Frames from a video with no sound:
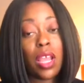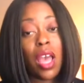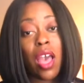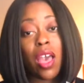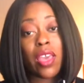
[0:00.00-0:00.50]

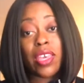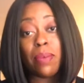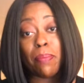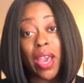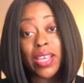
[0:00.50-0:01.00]
I
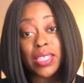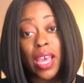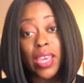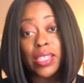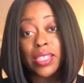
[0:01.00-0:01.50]
get my
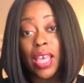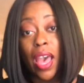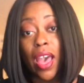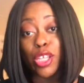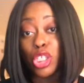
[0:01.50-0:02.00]
tights
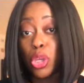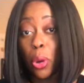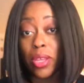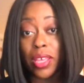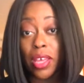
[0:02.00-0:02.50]
at New
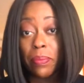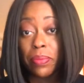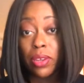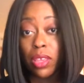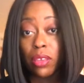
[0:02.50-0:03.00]
York &
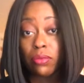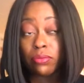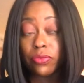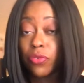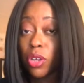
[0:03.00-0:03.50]
Company
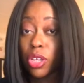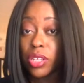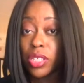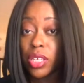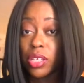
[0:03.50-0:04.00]
for a
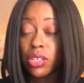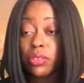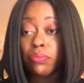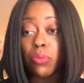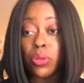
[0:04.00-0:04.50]
good
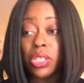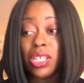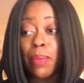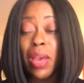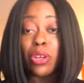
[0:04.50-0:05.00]
deal. Most of the
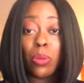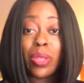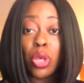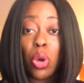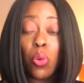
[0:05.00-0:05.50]
time I
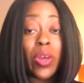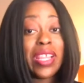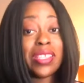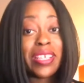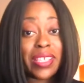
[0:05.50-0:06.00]
normally go when
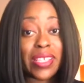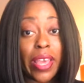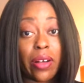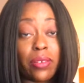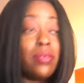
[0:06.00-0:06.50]
it's a
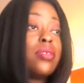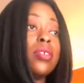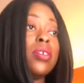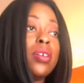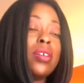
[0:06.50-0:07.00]
sale.
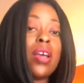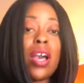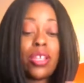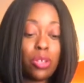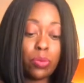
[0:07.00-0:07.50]

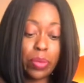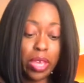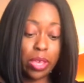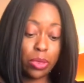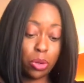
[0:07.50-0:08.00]
I don't
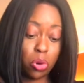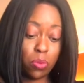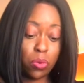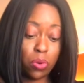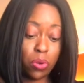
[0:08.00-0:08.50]
pay the
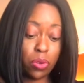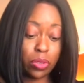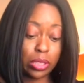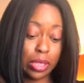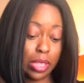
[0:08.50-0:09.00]

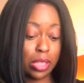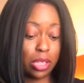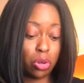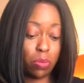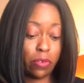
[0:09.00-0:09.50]
normal, I think
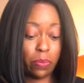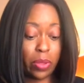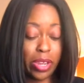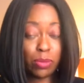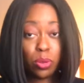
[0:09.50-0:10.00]
the normal
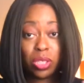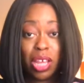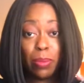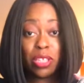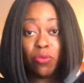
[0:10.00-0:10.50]
price most of the
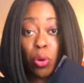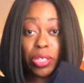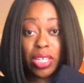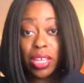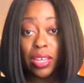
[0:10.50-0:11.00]
time is
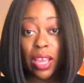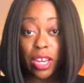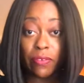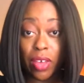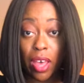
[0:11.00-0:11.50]

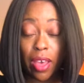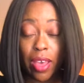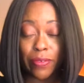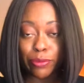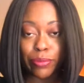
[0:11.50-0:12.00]

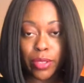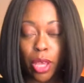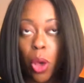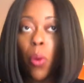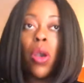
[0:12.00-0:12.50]
$14.95.
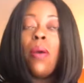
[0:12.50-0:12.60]
No.